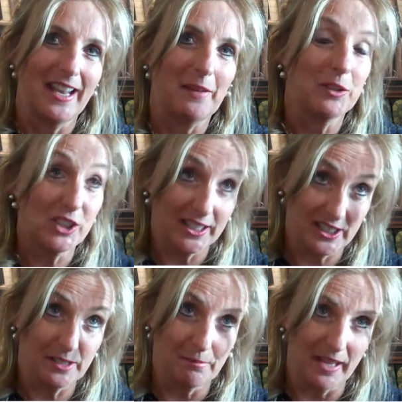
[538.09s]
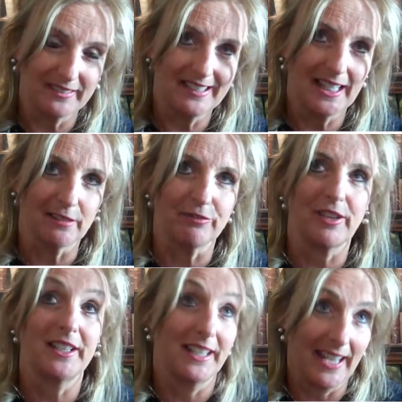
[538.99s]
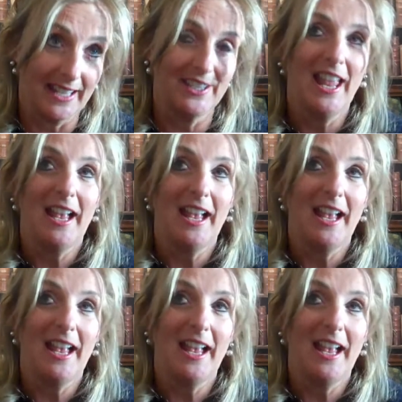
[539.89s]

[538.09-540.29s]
which I did myself, and again